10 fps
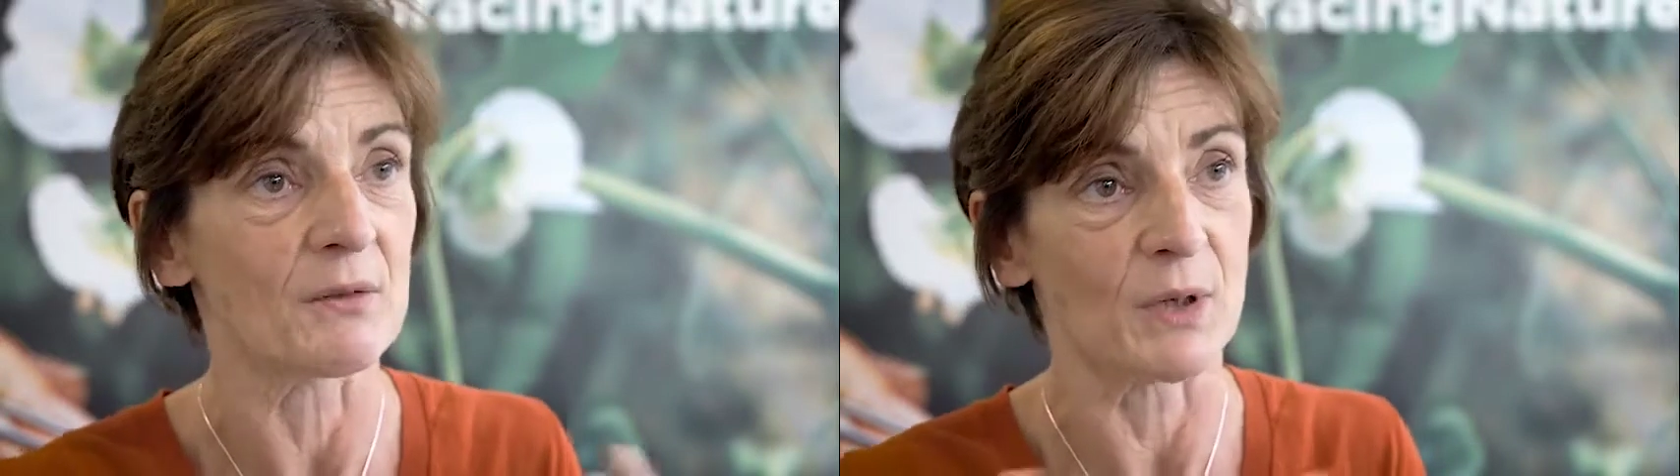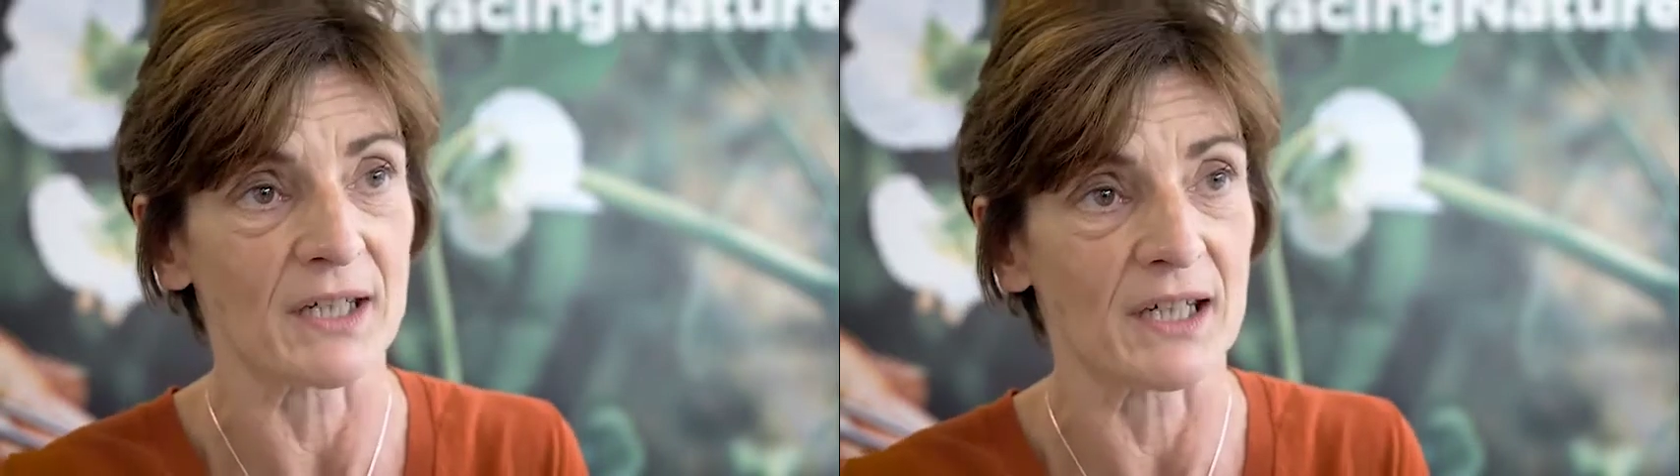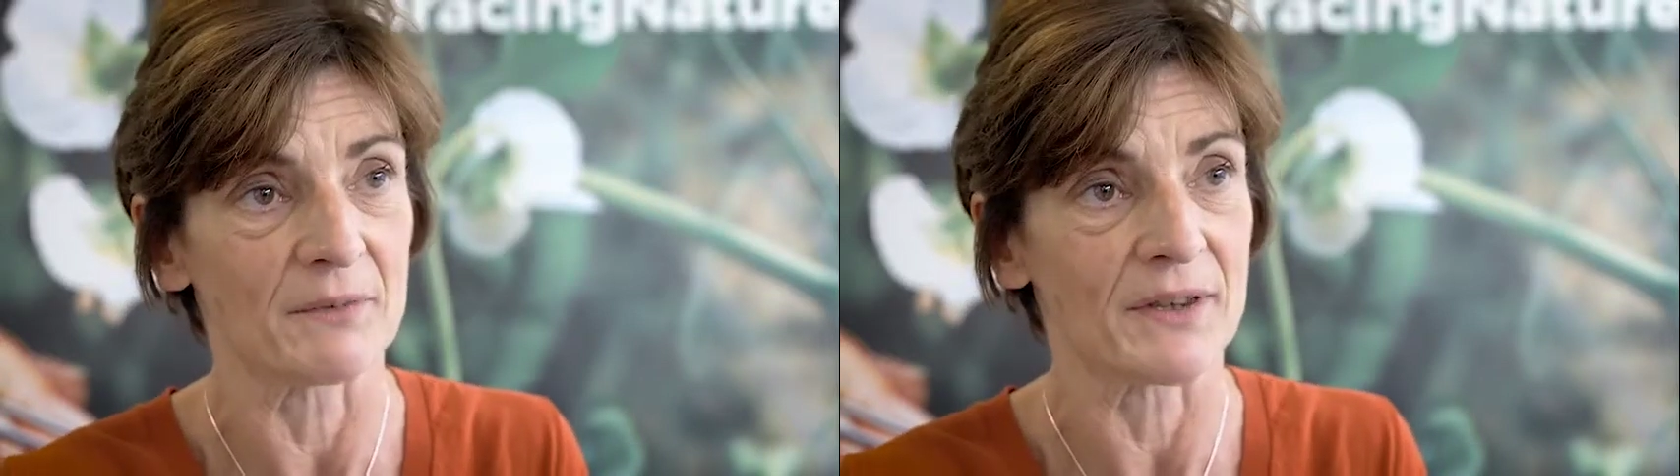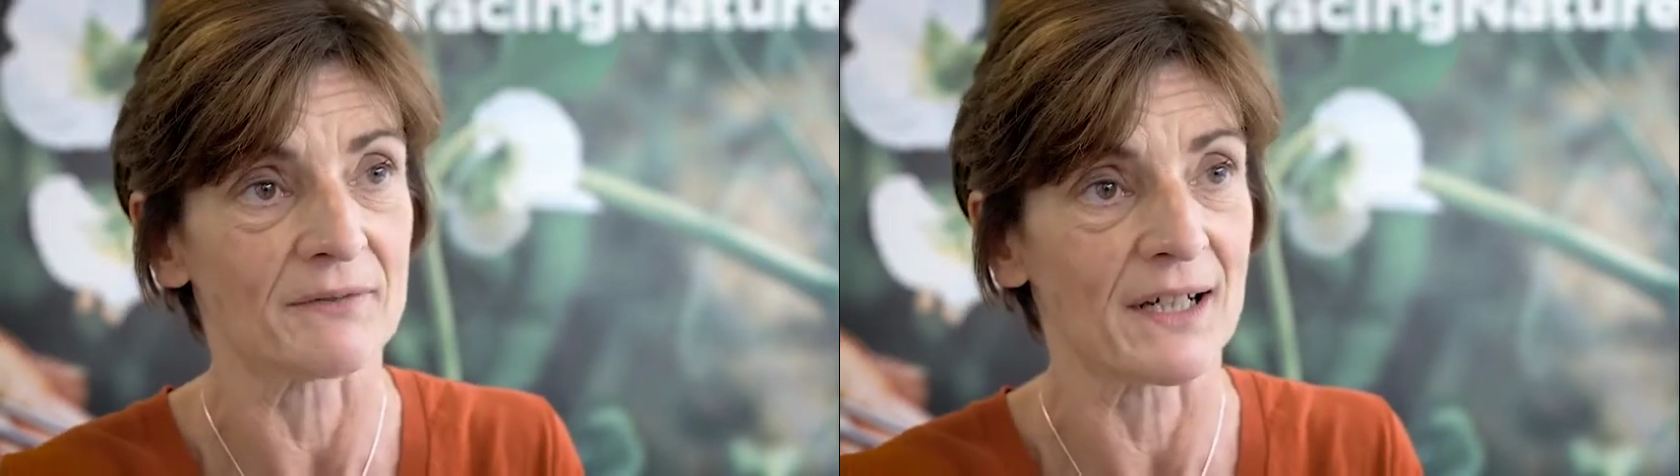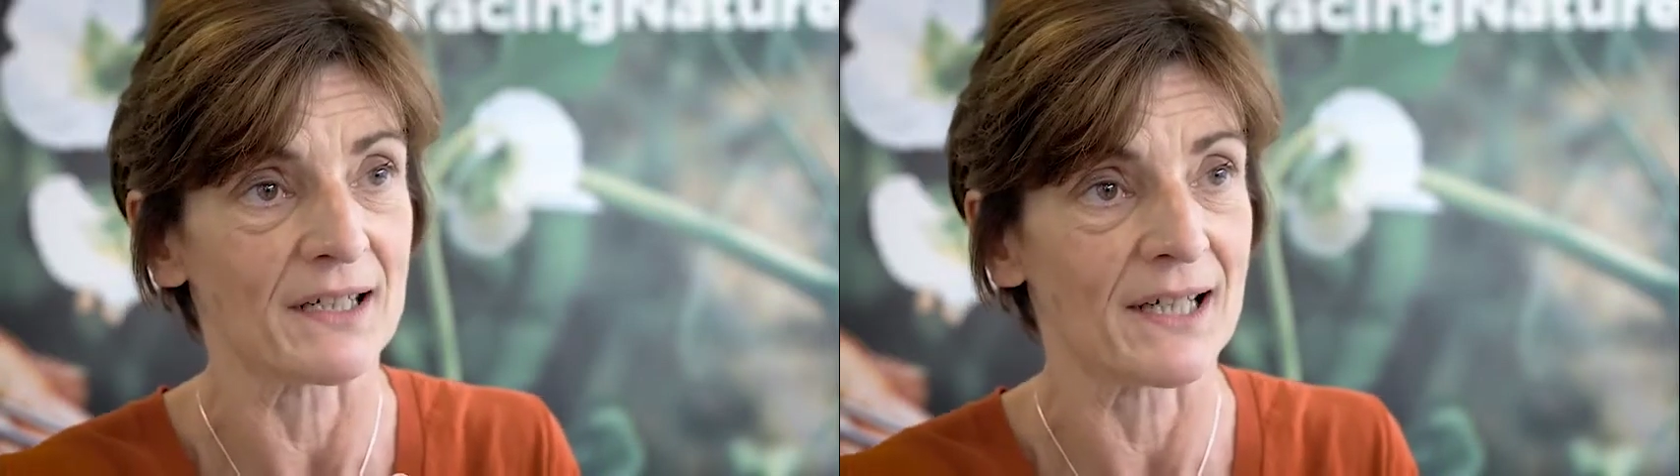working with the
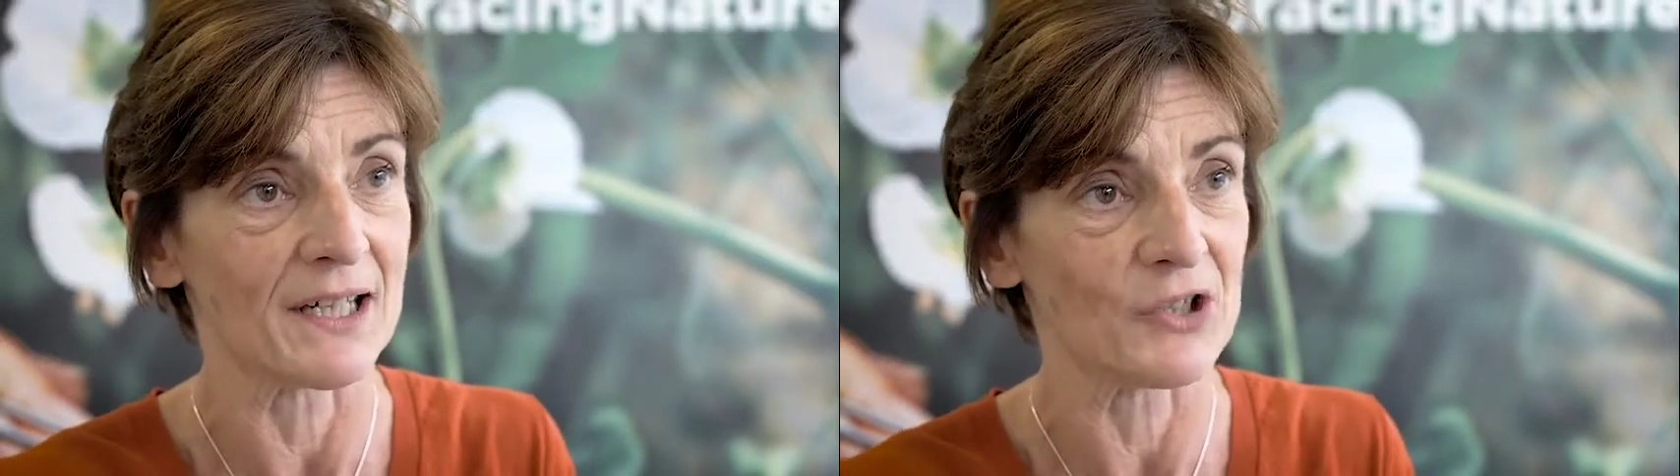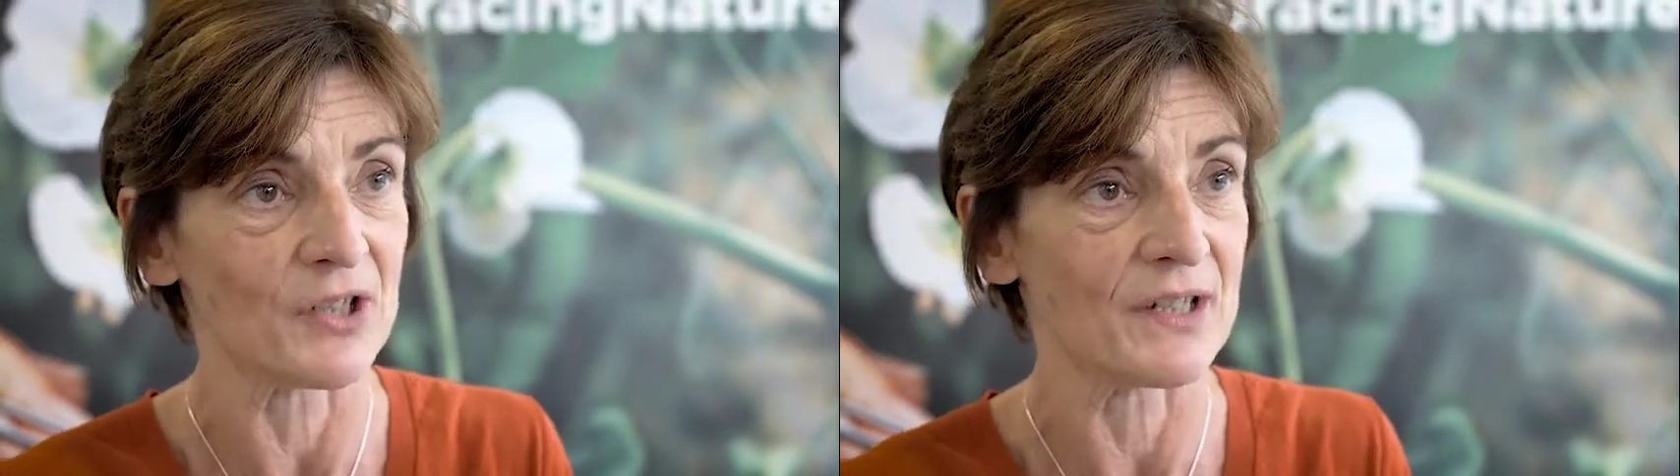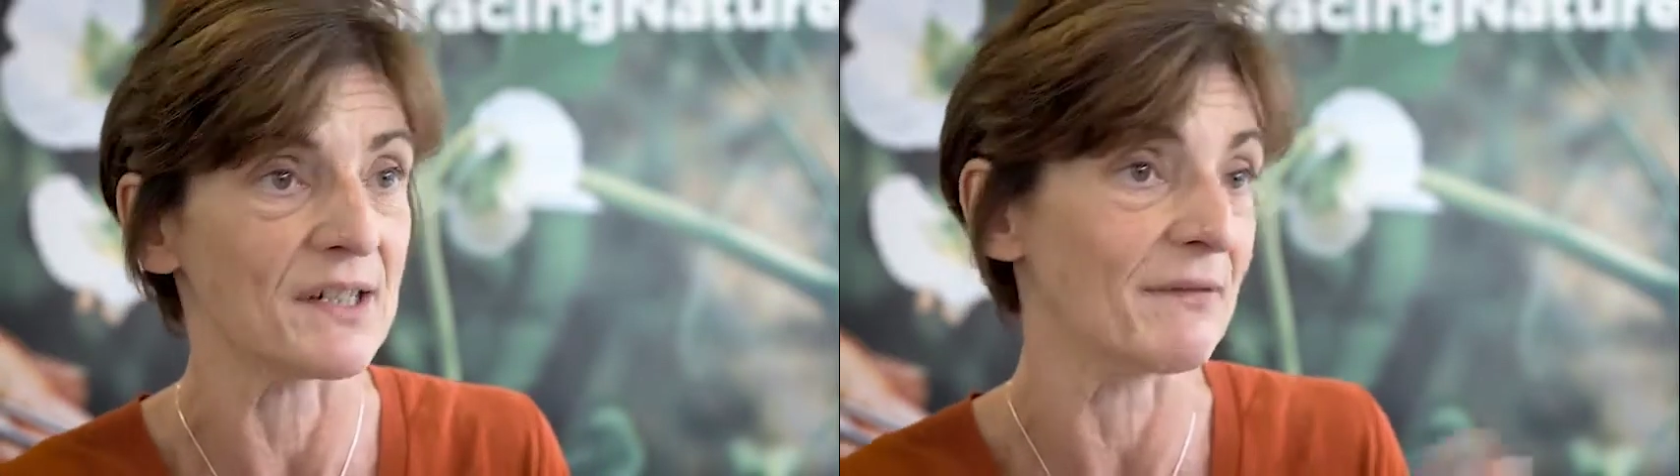regulations,